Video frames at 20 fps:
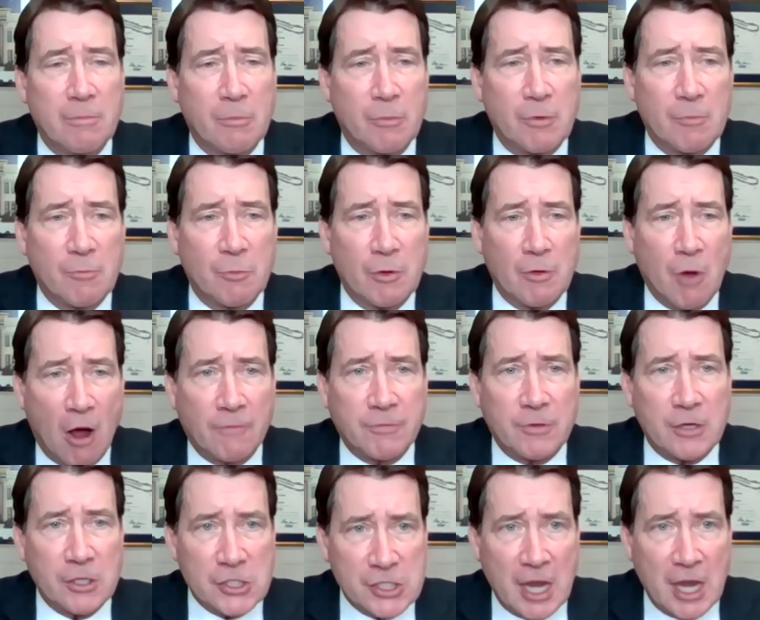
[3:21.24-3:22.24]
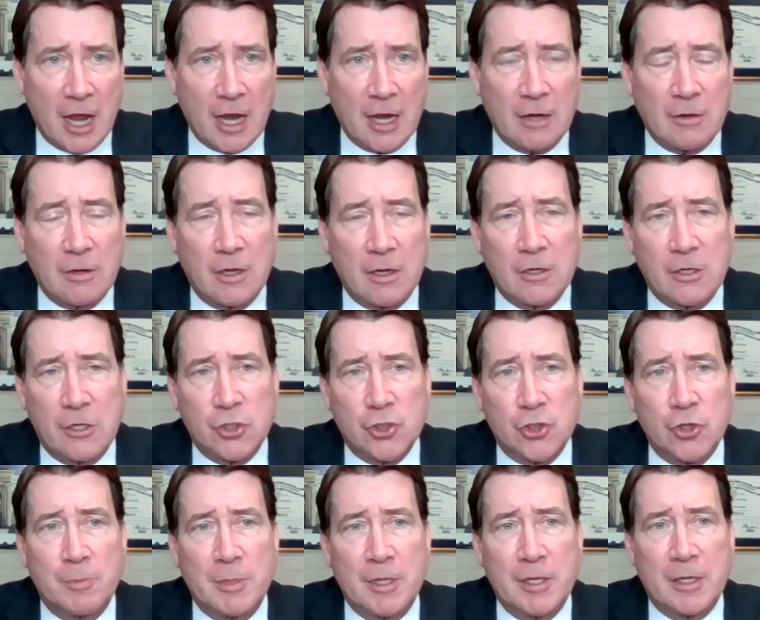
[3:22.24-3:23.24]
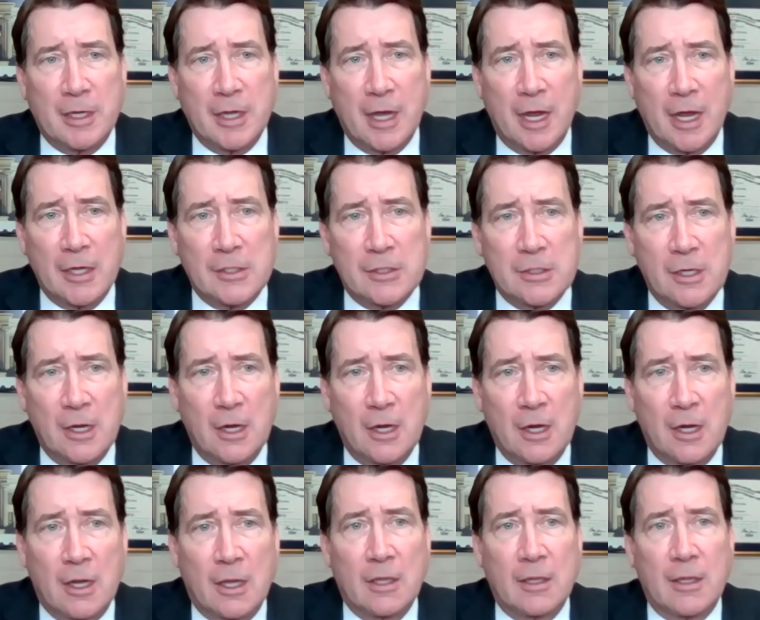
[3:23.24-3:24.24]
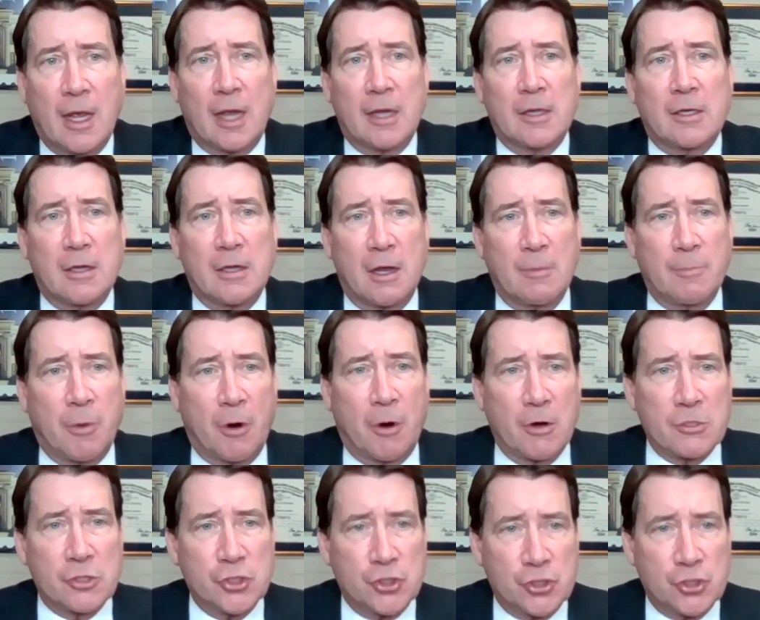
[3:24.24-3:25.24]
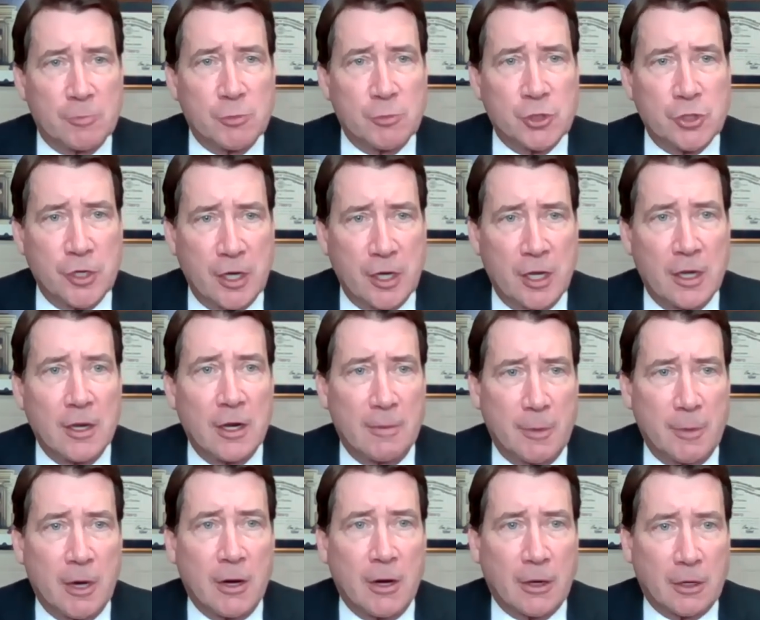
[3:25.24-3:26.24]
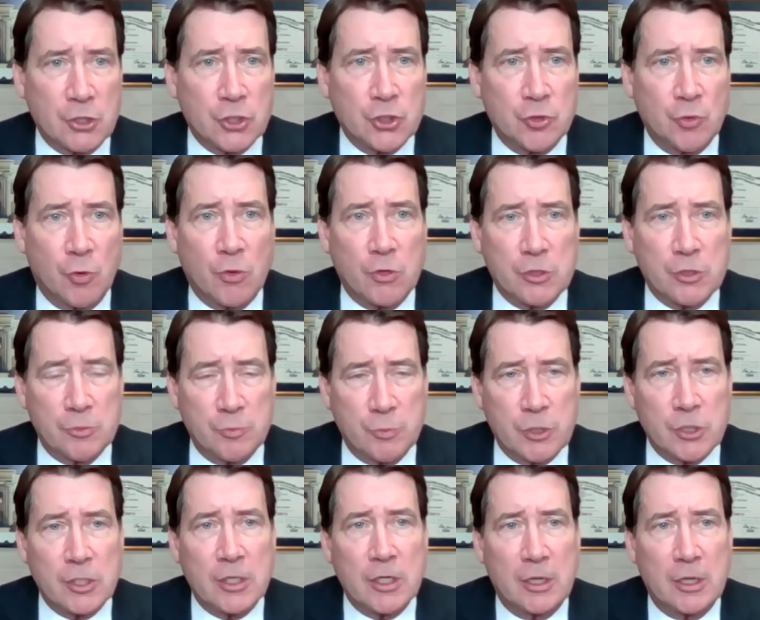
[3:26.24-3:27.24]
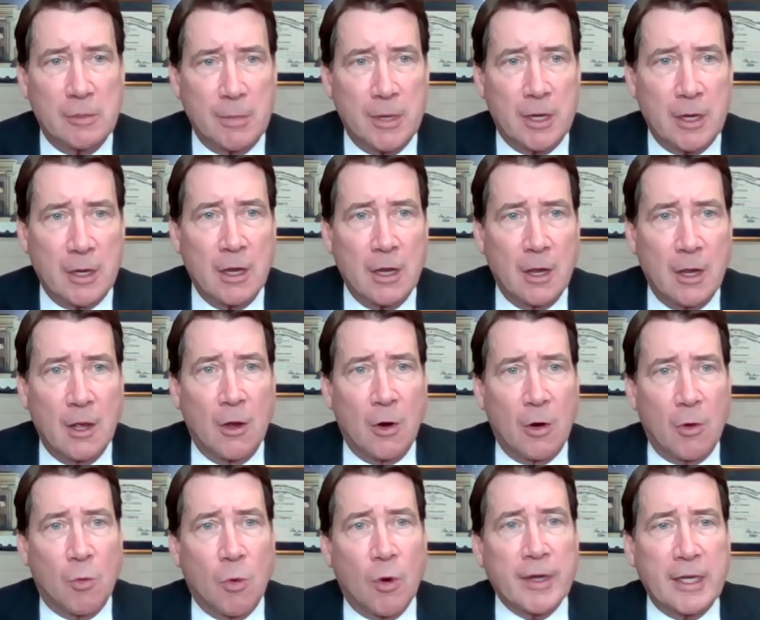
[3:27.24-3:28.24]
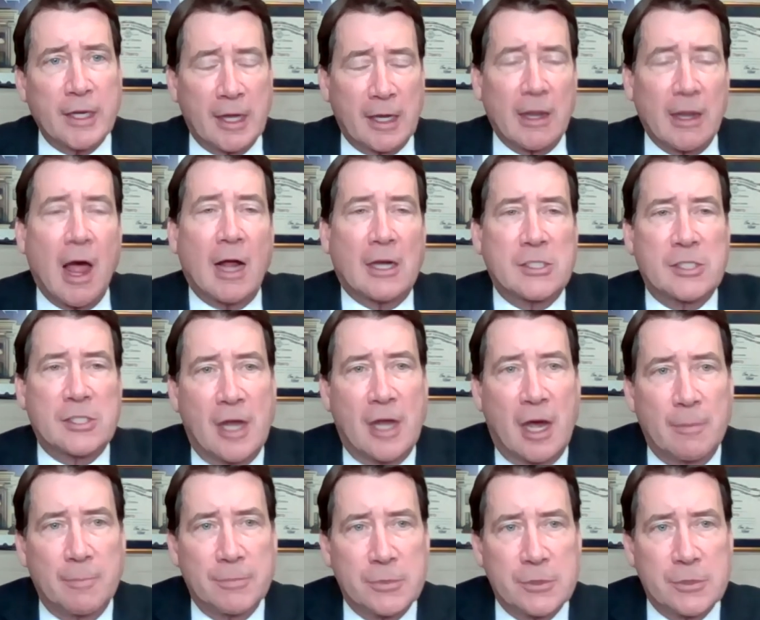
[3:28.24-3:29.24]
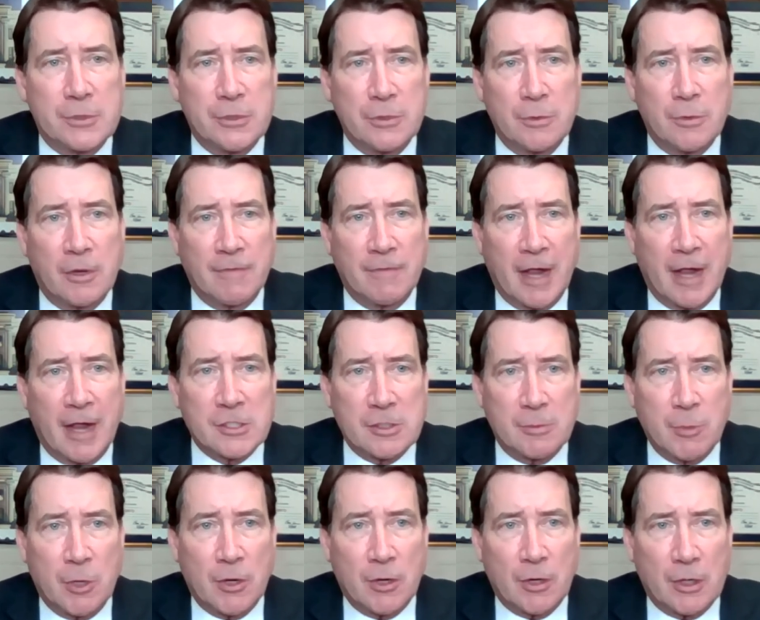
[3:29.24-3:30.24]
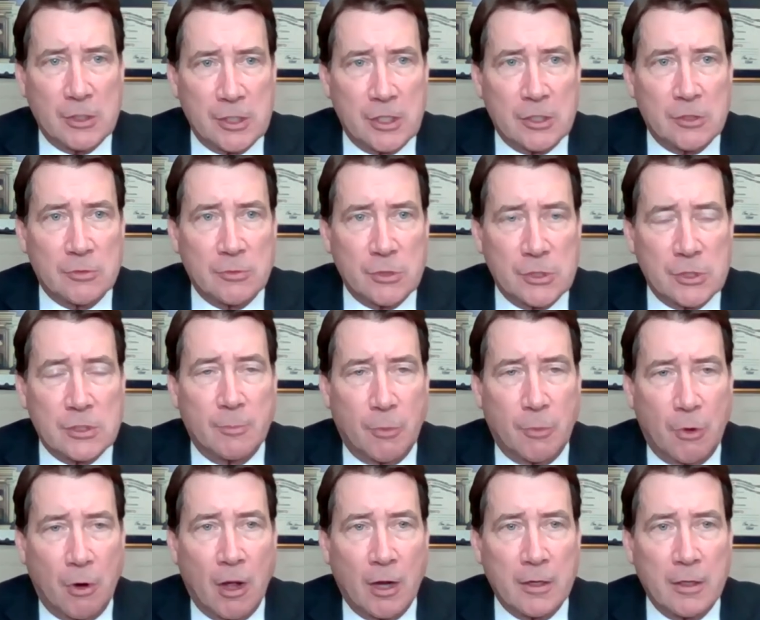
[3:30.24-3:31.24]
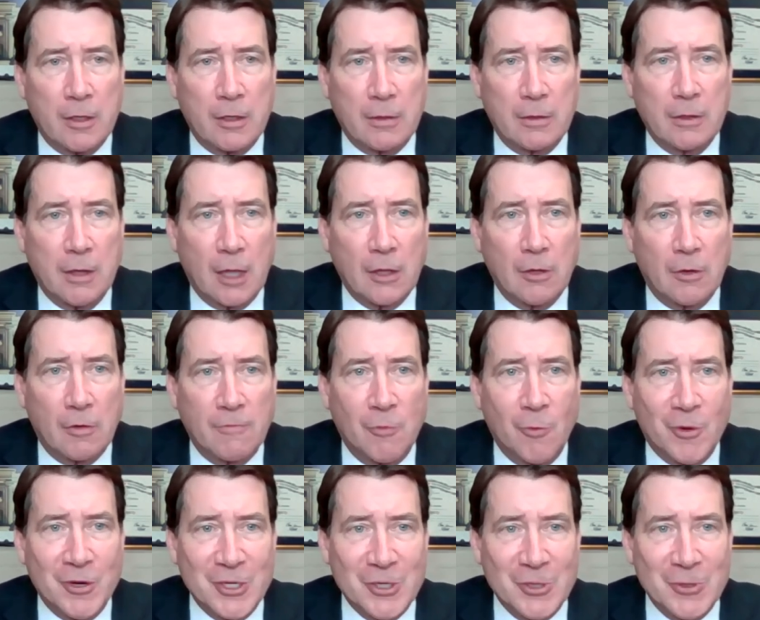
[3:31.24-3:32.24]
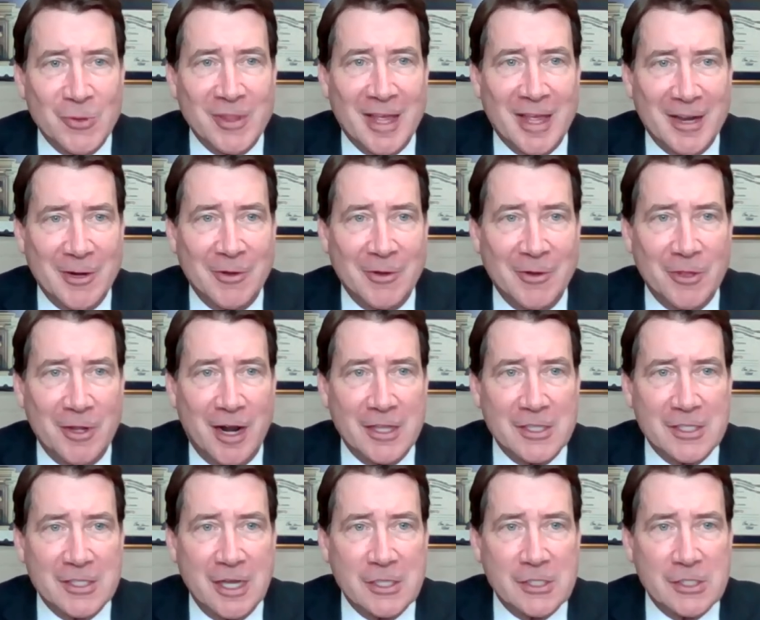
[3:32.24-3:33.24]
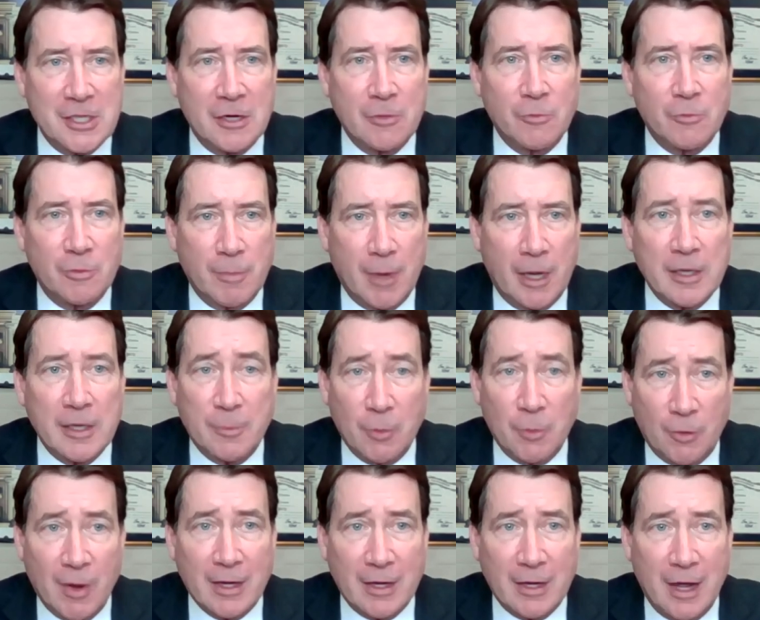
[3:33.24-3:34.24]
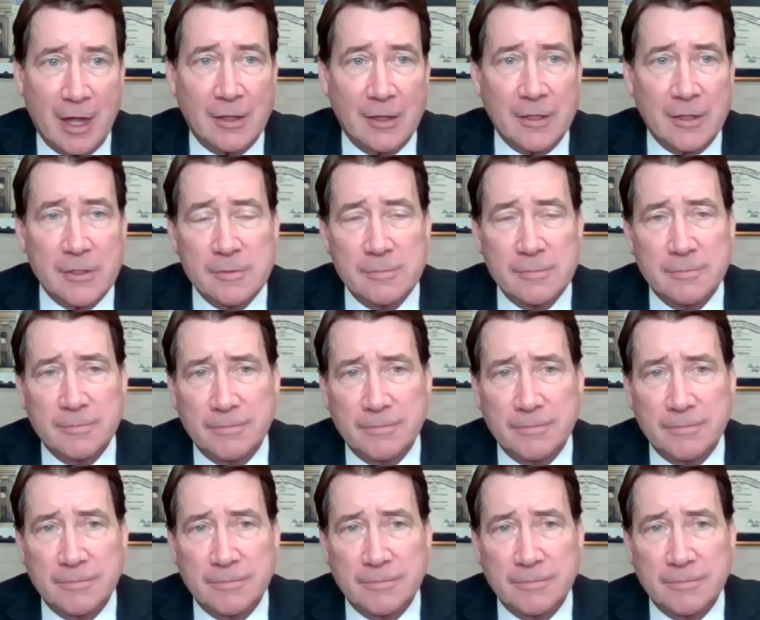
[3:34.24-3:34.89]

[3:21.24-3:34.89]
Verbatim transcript: we often say, and it should be the case, that partisanship should end at America's shores, and we need to be working lockstep to advance America's interests abroad. And I look forward to doing that here in the United States Senate with my Democrat colleagues.